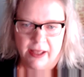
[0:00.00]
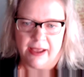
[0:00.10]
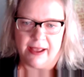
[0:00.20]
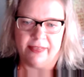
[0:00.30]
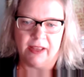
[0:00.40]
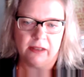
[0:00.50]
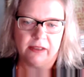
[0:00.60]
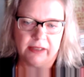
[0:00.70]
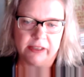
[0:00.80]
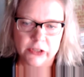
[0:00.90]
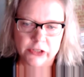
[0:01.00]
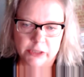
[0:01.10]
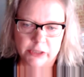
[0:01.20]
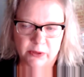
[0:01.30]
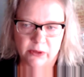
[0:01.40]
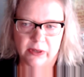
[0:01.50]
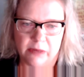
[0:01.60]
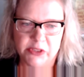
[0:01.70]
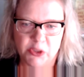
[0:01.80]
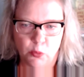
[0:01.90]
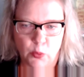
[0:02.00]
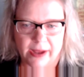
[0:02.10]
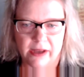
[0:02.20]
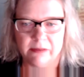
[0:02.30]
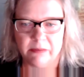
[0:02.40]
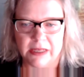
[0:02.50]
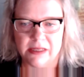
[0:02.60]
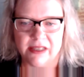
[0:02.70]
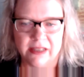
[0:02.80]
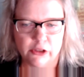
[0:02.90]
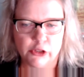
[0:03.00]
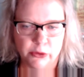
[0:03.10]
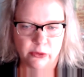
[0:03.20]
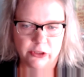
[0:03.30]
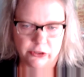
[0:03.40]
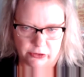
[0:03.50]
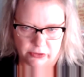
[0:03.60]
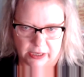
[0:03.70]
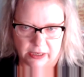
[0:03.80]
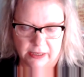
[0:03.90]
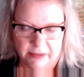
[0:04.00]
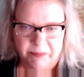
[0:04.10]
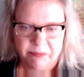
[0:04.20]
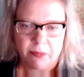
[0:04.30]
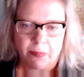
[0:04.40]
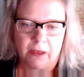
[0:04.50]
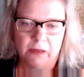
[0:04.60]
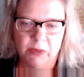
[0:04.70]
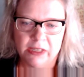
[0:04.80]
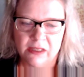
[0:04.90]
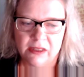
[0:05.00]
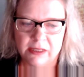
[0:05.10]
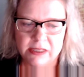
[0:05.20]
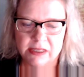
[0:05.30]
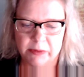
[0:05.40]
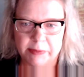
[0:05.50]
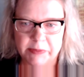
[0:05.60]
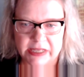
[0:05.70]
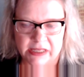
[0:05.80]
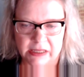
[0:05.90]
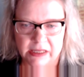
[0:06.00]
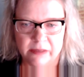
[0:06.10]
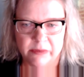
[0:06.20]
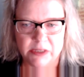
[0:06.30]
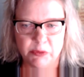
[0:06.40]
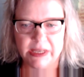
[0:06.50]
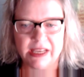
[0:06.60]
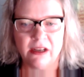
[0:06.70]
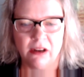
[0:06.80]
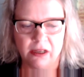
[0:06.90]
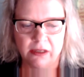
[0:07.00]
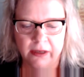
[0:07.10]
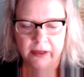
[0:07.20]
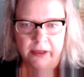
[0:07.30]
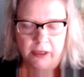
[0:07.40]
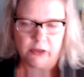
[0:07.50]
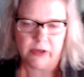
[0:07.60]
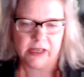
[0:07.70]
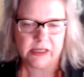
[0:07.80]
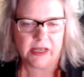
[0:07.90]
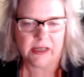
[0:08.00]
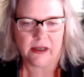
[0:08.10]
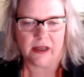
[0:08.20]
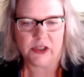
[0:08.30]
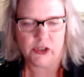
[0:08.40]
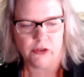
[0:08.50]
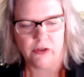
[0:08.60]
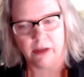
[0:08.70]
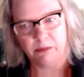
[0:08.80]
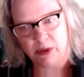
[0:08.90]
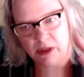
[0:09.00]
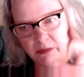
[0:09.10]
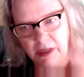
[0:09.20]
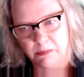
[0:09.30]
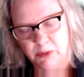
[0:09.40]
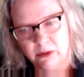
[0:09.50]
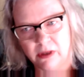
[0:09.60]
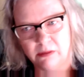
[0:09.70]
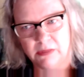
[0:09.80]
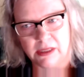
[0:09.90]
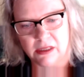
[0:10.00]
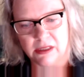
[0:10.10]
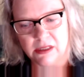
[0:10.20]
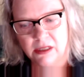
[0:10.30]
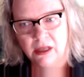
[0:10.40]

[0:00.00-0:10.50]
And that the internship program was a way and a means, another tool to do that. And one of the things I remember telling him was, you can't take a student and put them in a program like this